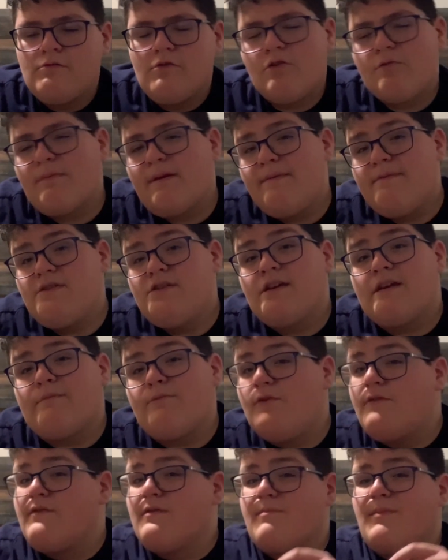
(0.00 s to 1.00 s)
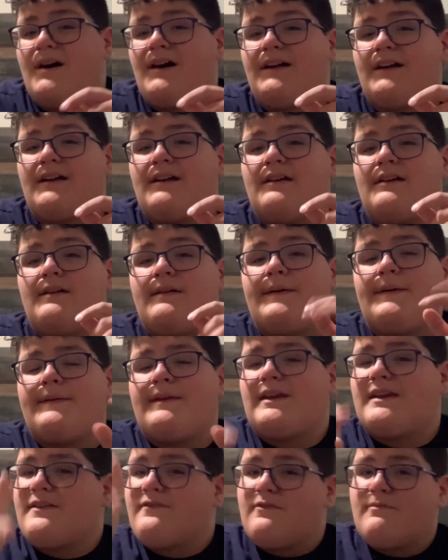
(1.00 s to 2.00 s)
maybe you can move your manga
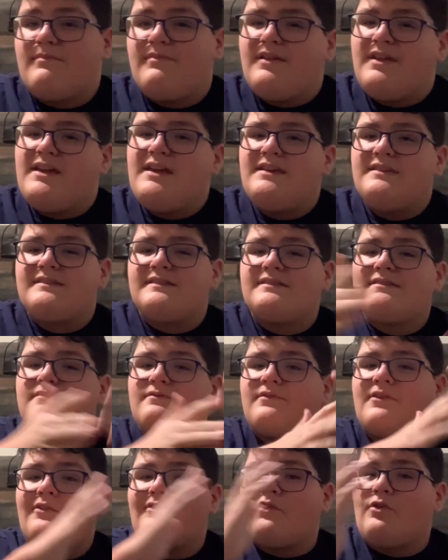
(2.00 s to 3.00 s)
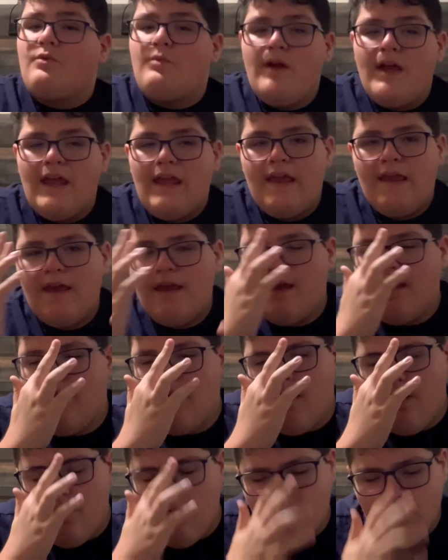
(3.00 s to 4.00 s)
in a different place that's further away,
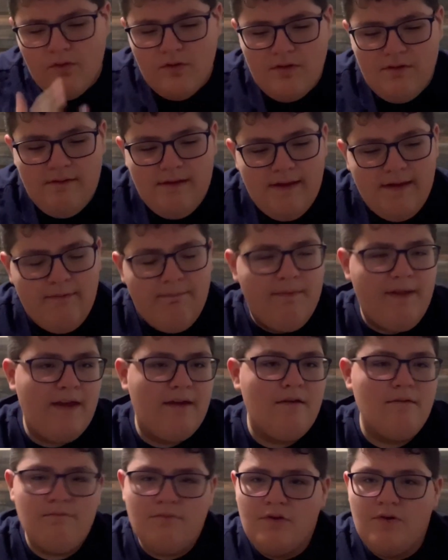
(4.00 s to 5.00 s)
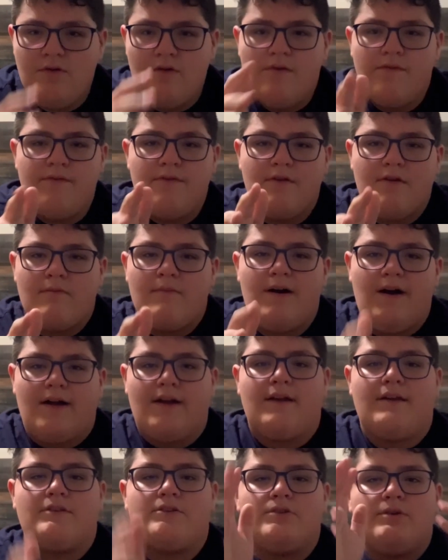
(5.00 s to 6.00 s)
or you can like move your
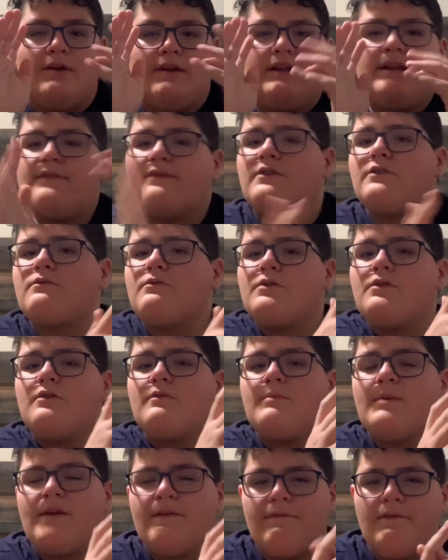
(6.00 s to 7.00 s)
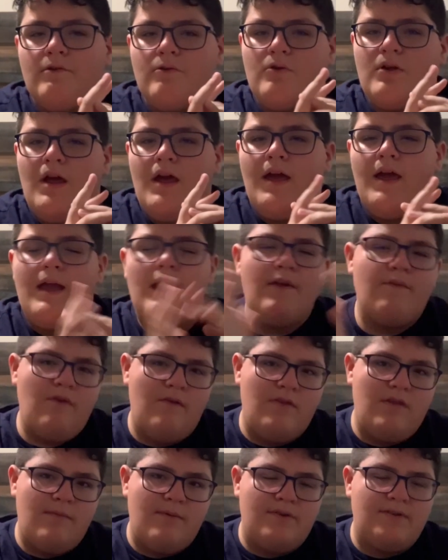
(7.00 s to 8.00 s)
manga to a different room if you
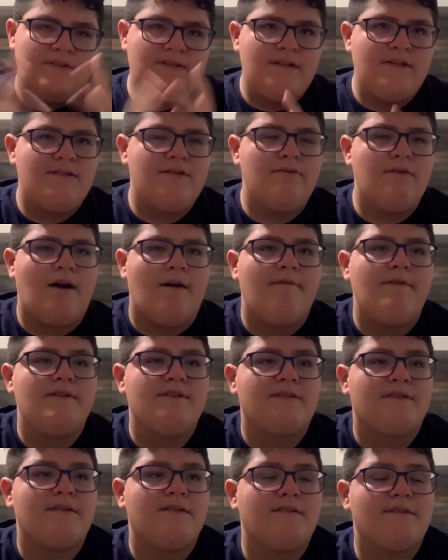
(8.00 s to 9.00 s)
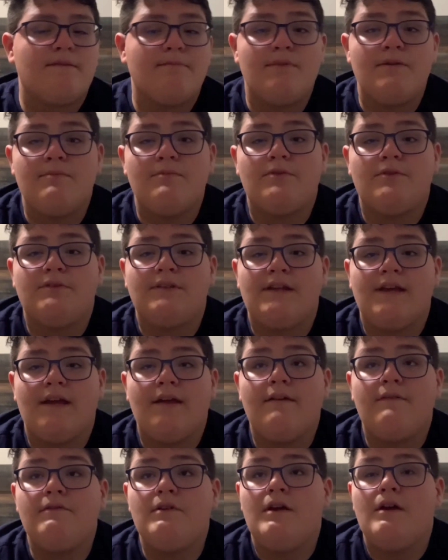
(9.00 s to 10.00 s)
have the ability to. Obviously, some people only have